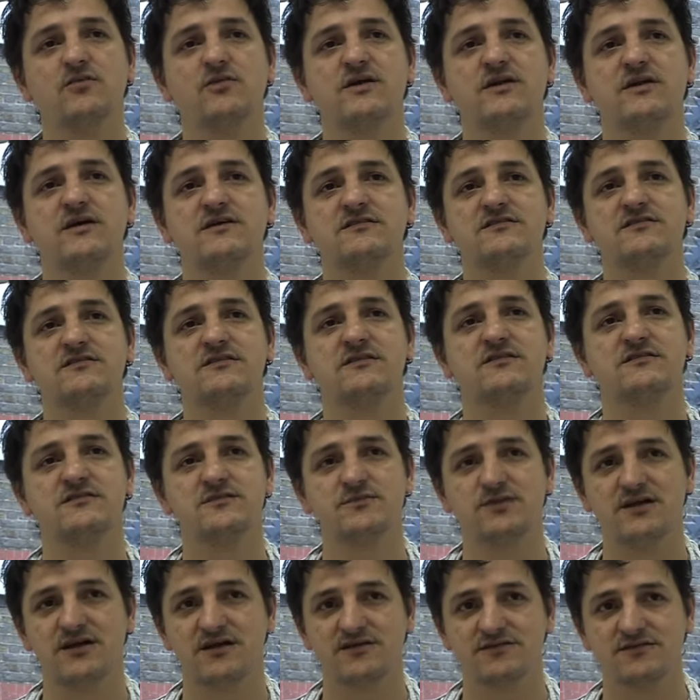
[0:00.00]
We'd like to see
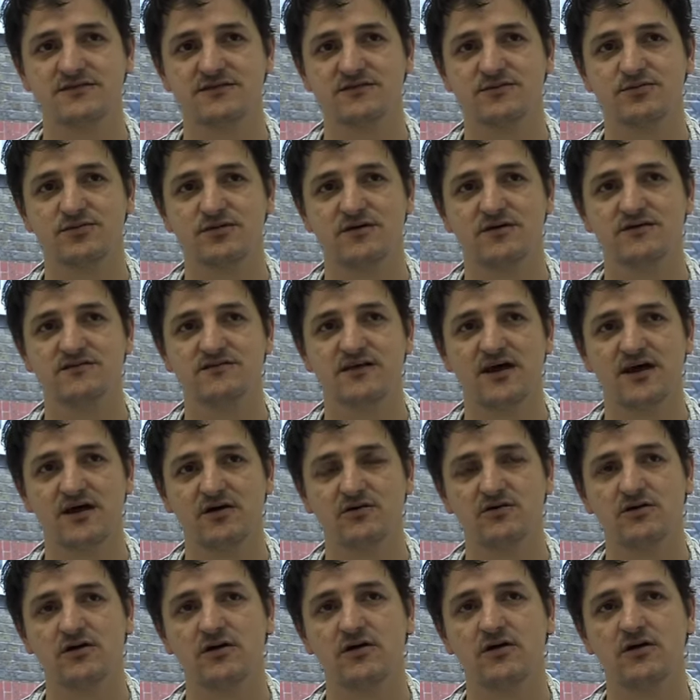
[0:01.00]
similar lessons applied to
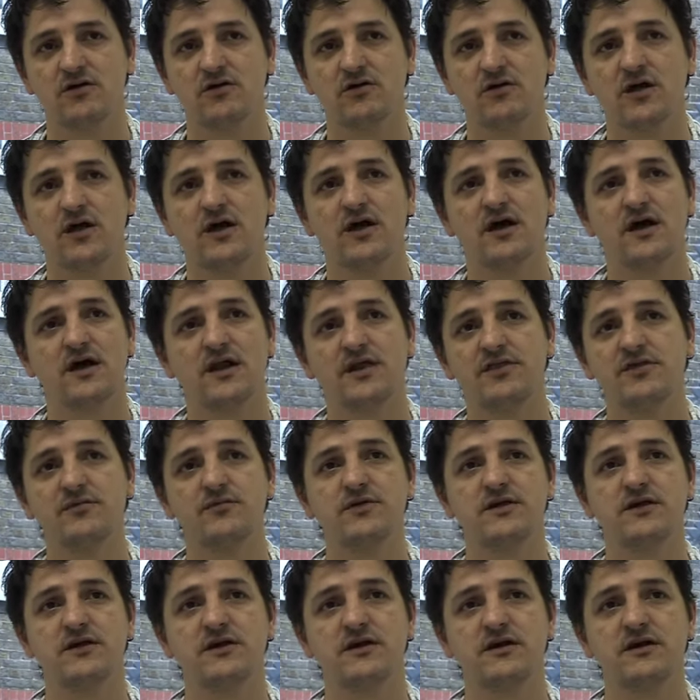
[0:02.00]
alcohol, and I think
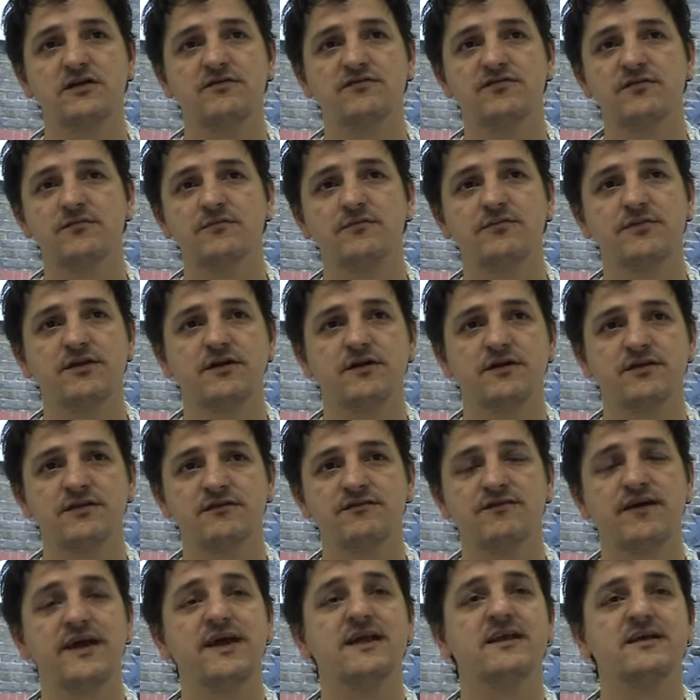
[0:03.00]
we can learn from the
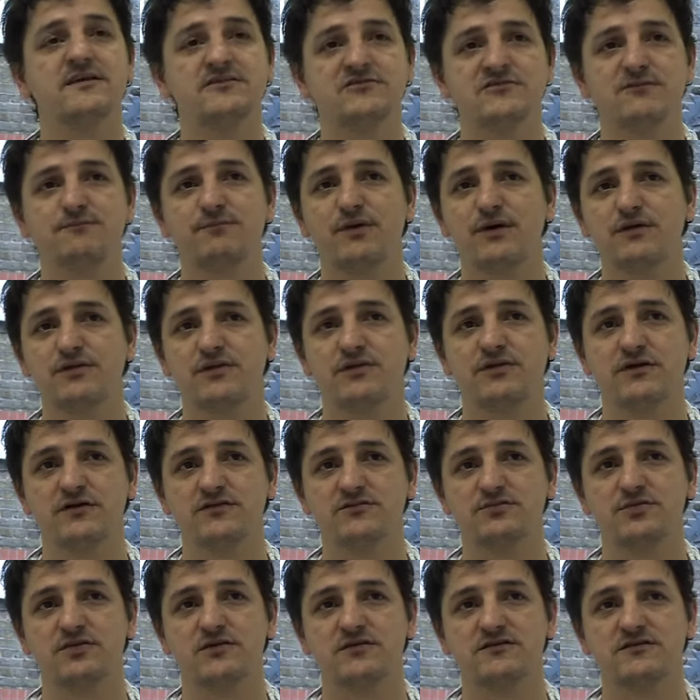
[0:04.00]
failings of both of those
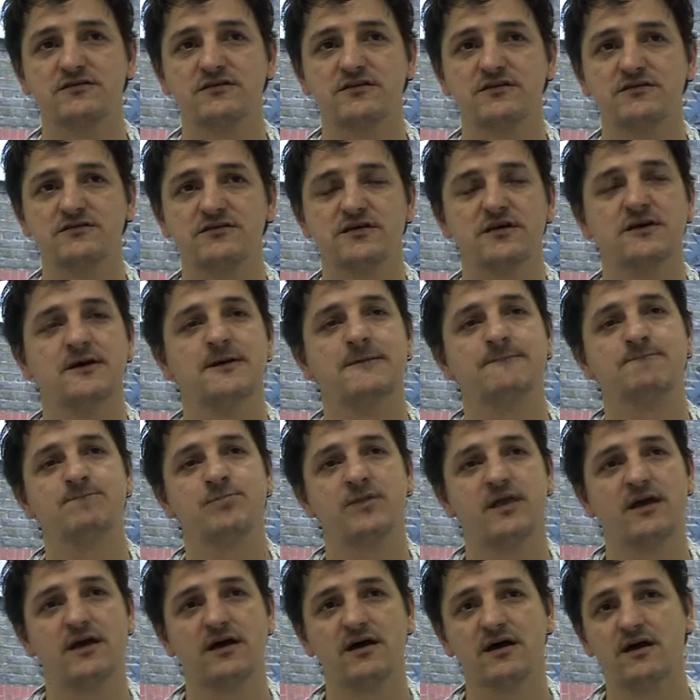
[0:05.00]
policies
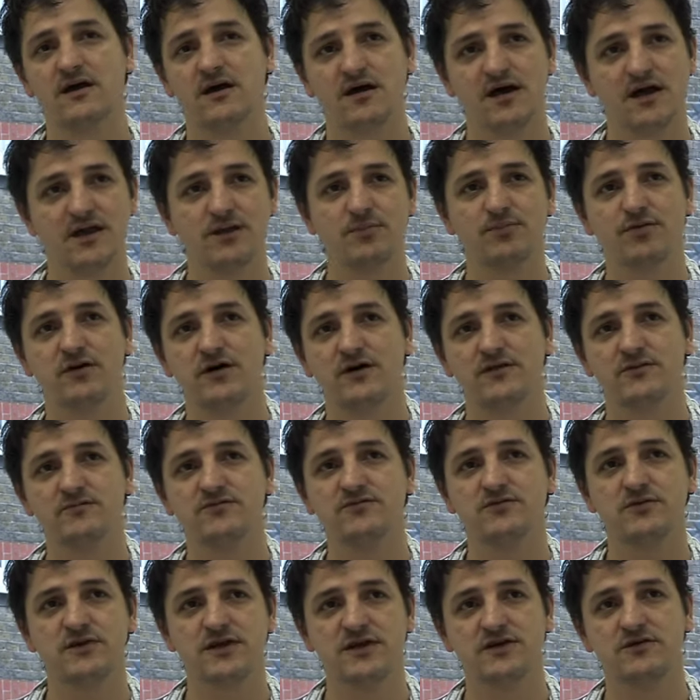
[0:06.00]
and apply them
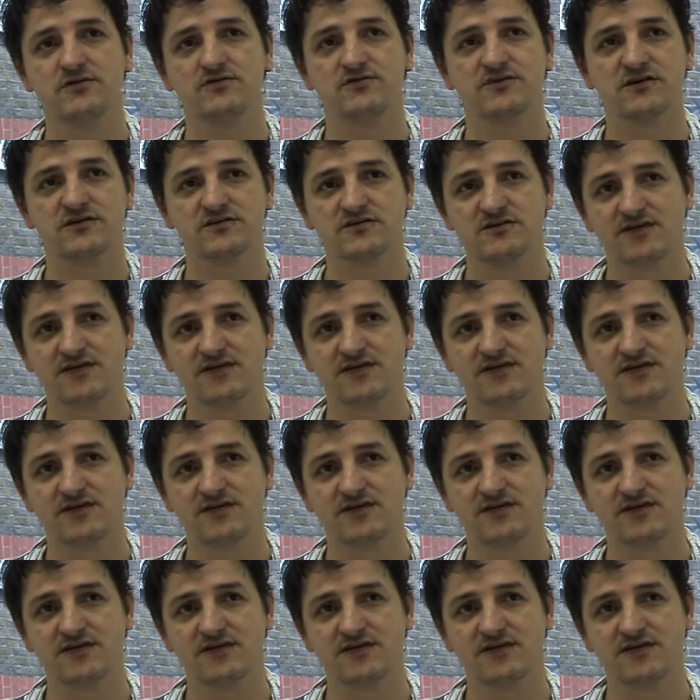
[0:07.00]
to illegal drugs.